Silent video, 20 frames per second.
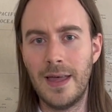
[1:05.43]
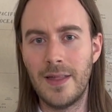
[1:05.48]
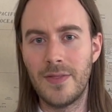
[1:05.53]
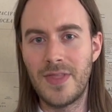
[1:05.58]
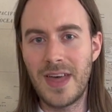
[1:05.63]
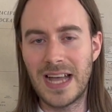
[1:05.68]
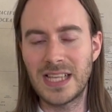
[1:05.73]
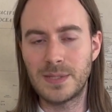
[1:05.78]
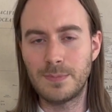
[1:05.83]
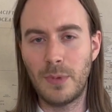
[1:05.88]

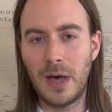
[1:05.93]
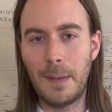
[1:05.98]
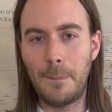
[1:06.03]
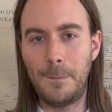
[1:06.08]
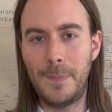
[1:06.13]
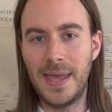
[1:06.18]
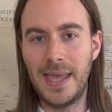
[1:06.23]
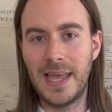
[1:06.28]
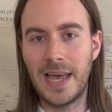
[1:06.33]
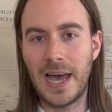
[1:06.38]
That's my
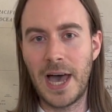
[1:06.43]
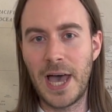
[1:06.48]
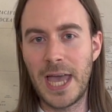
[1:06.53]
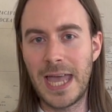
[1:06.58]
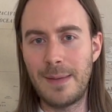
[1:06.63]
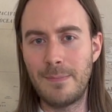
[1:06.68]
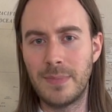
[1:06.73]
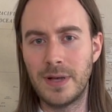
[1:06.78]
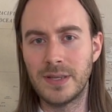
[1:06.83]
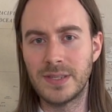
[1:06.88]
big
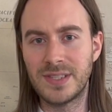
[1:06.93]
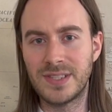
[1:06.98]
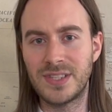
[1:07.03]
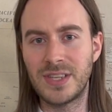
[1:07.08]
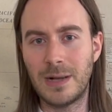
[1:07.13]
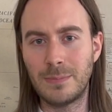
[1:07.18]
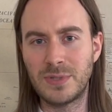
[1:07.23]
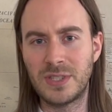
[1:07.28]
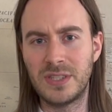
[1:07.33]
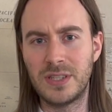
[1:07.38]
aim.
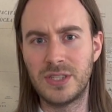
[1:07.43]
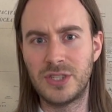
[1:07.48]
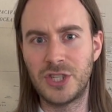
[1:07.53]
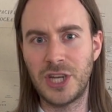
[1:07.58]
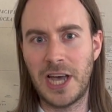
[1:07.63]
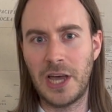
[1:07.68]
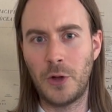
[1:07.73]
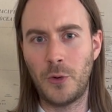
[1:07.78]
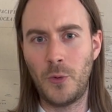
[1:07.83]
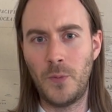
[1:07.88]
Sub to the
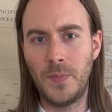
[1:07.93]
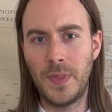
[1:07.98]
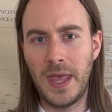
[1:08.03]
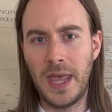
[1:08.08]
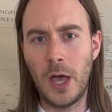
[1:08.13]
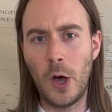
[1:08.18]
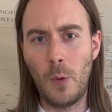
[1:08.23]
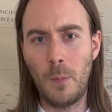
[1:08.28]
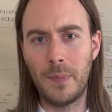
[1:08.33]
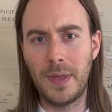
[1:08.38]
channel,
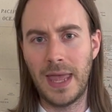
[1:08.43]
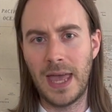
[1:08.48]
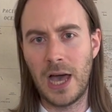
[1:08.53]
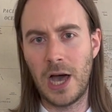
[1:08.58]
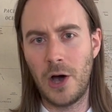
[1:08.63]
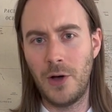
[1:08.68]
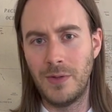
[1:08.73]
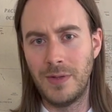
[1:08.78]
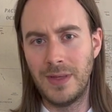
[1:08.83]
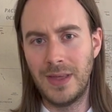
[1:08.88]
help me
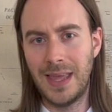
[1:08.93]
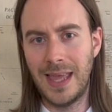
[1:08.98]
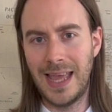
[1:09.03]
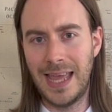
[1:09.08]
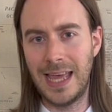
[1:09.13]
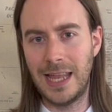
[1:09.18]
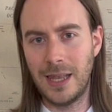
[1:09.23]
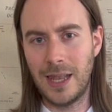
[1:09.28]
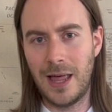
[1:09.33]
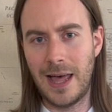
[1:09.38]
out,
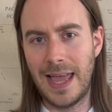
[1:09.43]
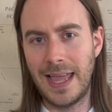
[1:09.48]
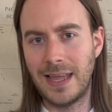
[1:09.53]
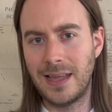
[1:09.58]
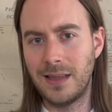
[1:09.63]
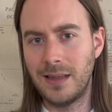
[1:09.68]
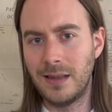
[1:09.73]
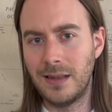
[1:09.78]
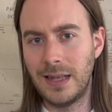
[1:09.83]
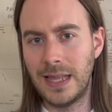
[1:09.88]
hit
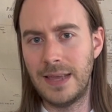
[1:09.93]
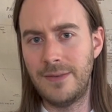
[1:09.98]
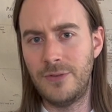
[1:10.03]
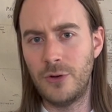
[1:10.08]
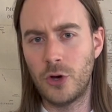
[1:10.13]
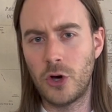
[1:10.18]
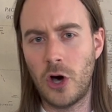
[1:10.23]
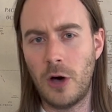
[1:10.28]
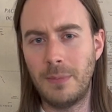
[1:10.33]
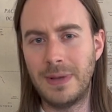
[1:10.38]
like, leave
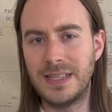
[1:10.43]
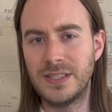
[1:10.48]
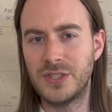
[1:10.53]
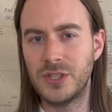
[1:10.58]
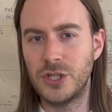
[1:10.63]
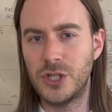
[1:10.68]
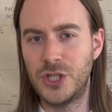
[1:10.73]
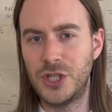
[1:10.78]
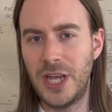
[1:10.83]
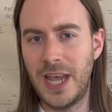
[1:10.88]
your
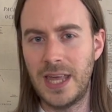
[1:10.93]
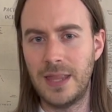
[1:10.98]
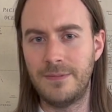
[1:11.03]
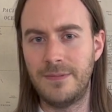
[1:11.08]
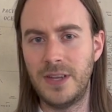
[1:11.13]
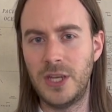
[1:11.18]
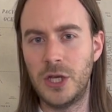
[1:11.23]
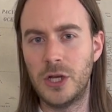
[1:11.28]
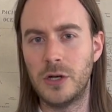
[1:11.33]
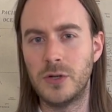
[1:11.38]
comments, share the
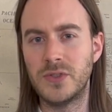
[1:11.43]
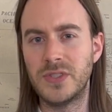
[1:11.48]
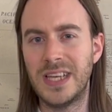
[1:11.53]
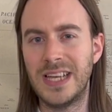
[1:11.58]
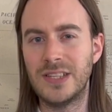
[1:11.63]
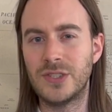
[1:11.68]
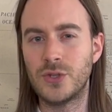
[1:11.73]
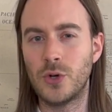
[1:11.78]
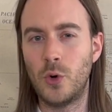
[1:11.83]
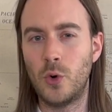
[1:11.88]
videos.
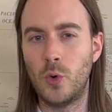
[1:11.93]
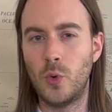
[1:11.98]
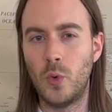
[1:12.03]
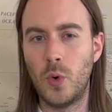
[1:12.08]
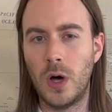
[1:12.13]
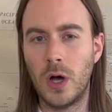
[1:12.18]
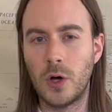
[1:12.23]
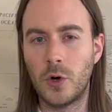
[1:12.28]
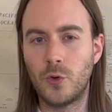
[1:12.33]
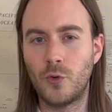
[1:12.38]
It's
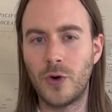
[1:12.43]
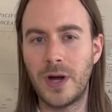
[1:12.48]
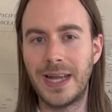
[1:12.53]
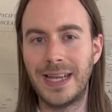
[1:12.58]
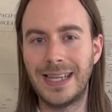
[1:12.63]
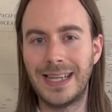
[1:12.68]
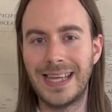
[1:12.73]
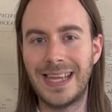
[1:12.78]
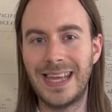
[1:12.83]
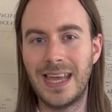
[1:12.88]
all
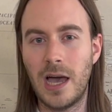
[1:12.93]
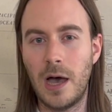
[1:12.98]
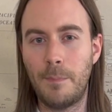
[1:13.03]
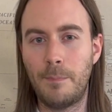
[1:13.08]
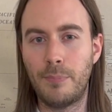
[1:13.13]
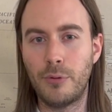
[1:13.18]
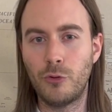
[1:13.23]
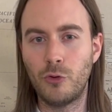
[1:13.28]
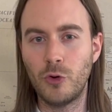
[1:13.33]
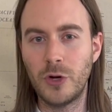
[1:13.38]
greatly
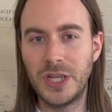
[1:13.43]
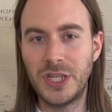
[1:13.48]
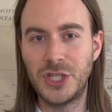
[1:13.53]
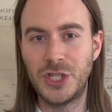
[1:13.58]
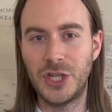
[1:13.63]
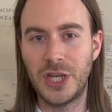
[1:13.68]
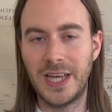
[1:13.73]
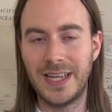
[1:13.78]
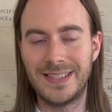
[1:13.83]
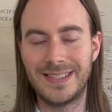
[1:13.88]

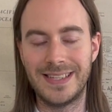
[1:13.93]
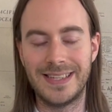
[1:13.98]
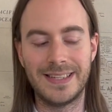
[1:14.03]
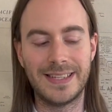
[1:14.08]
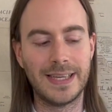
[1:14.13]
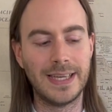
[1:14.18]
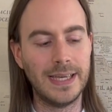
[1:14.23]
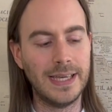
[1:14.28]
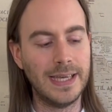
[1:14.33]
appreciated.